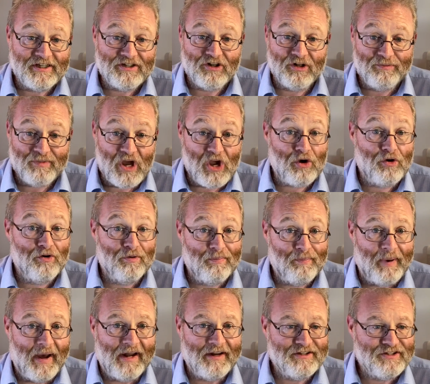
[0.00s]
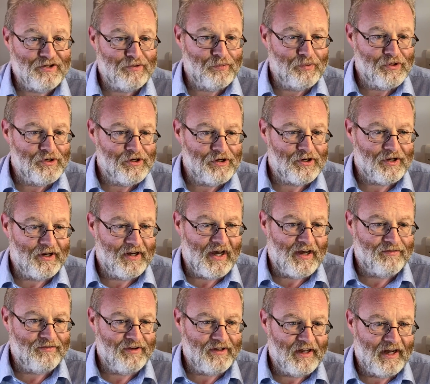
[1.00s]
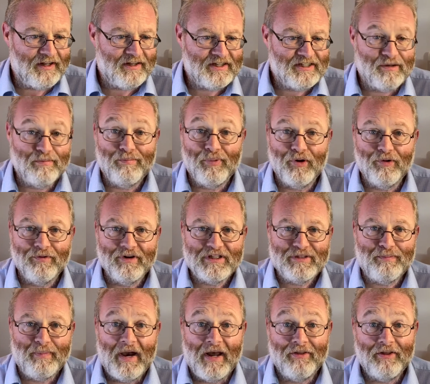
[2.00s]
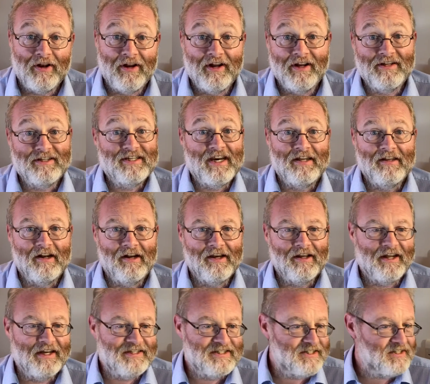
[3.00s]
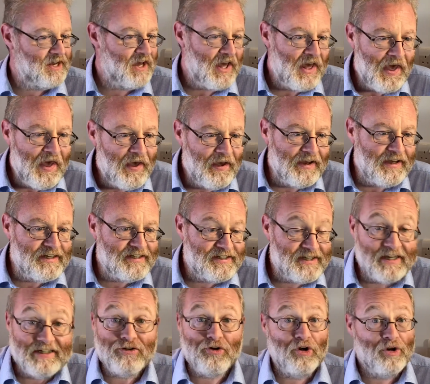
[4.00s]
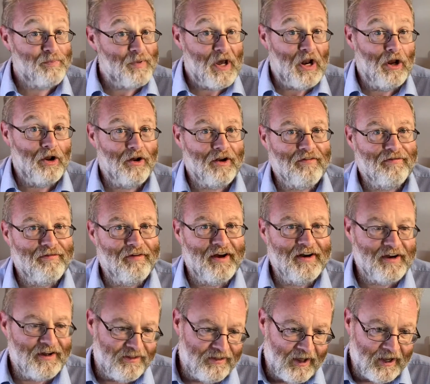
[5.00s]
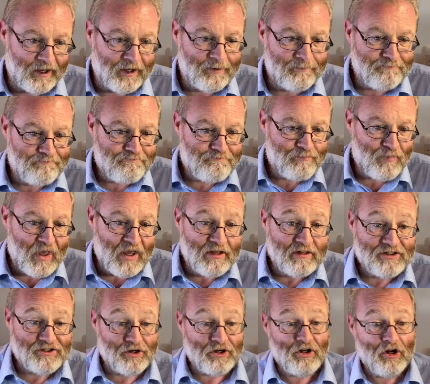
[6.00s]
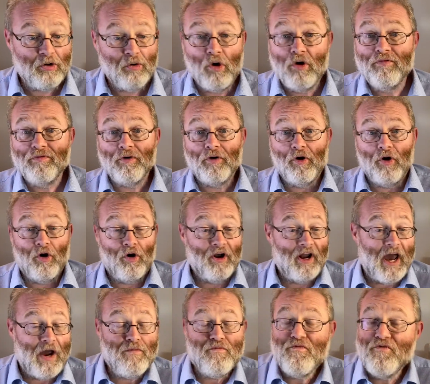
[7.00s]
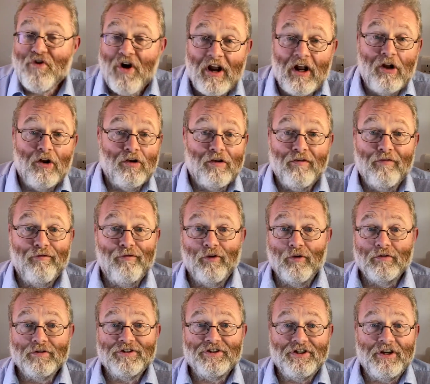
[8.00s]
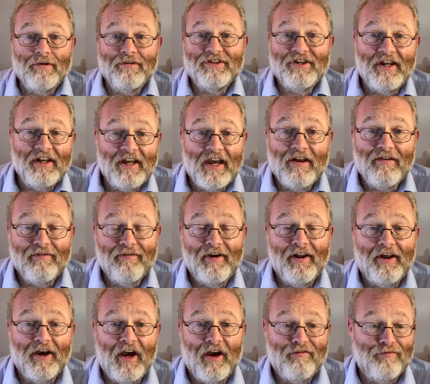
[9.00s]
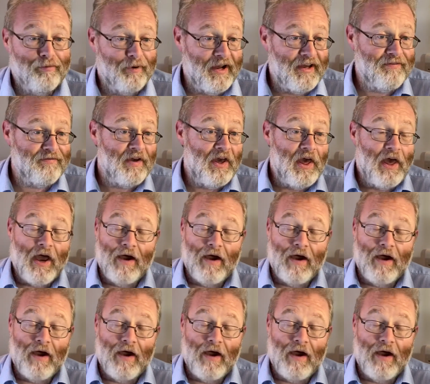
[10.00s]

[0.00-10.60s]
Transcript: It's going to be a good band to work, and having that as a bonus band and an antenna like this is going to be a lot of fun, I think. So, you know, overall, I'm really looking forward to using the EnFed Halfwave.